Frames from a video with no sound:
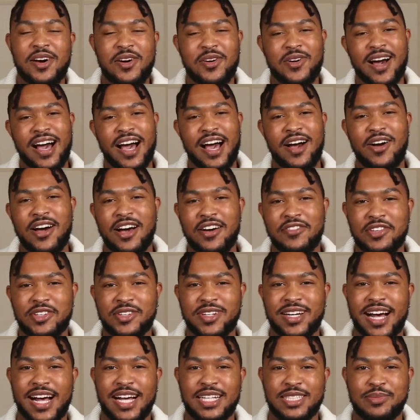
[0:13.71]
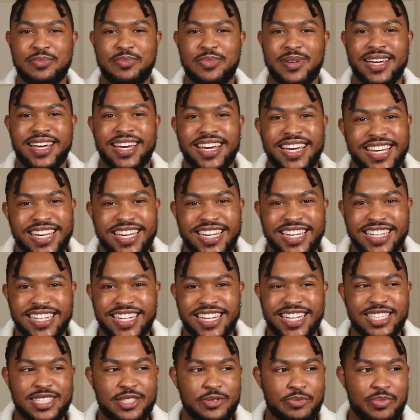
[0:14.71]
how have you guys been?
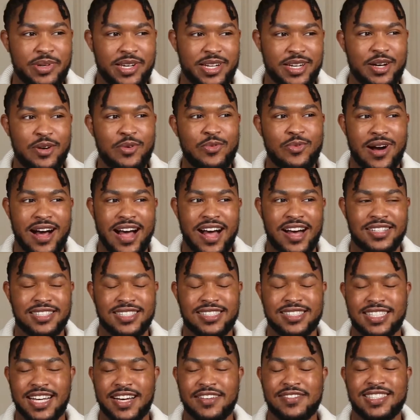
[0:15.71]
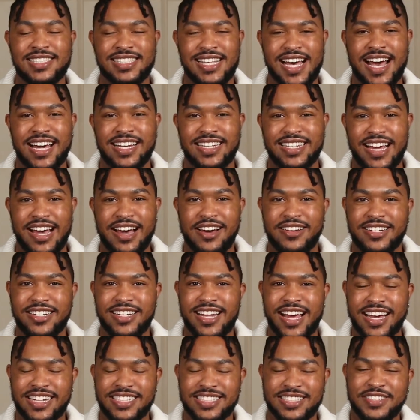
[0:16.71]
It's been a while since I've sat down and
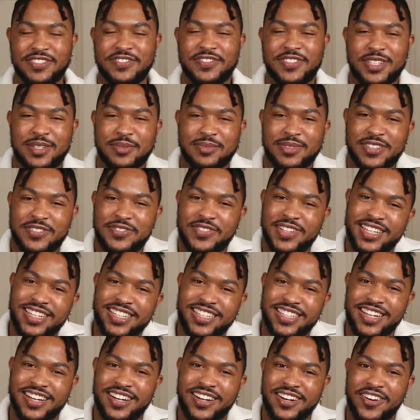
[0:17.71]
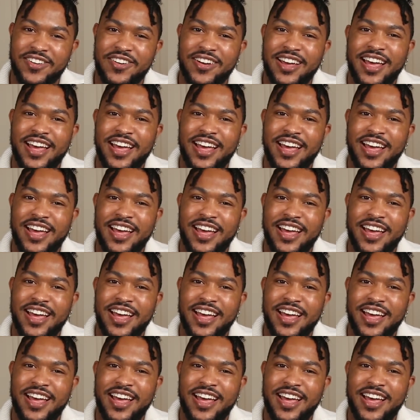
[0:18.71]
actually filmed a video.